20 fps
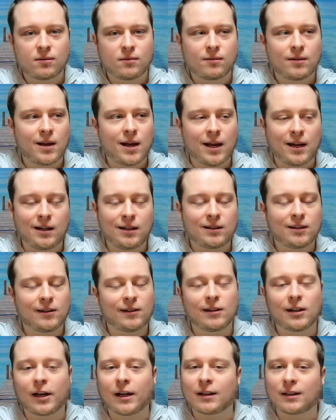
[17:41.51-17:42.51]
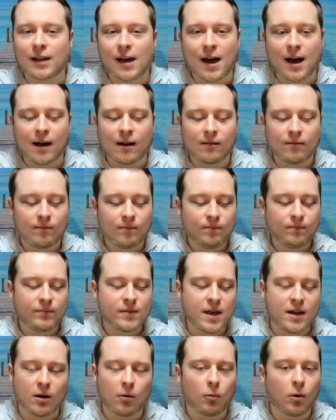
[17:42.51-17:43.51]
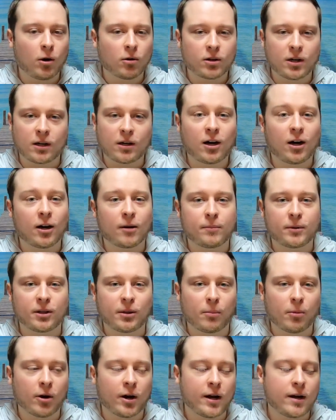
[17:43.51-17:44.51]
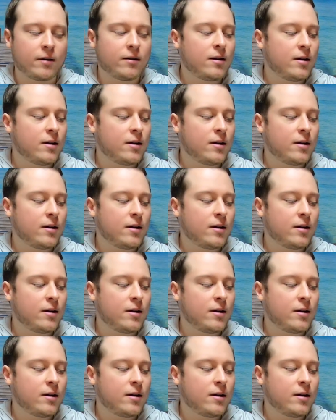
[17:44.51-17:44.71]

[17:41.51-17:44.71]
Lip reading: anything like that, and it won't get caught up in the braid.